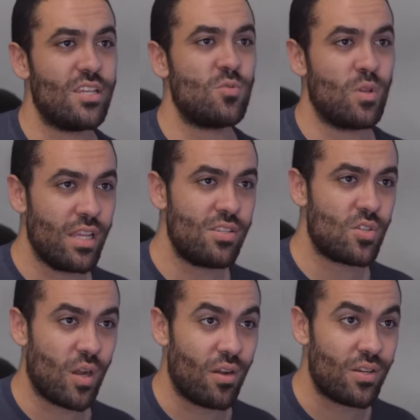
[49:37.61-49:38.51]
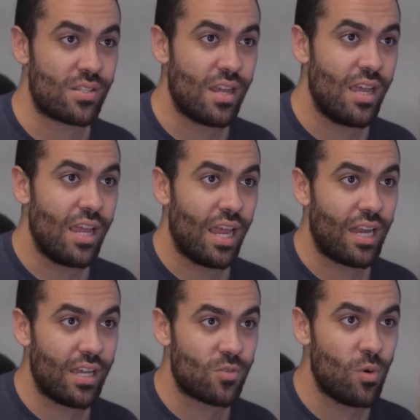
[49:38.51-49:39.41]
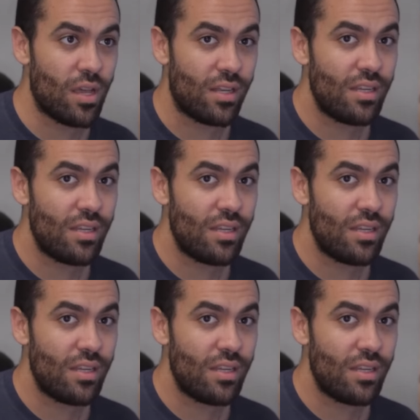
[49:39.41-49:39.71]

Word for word: as release triggers. And guess what?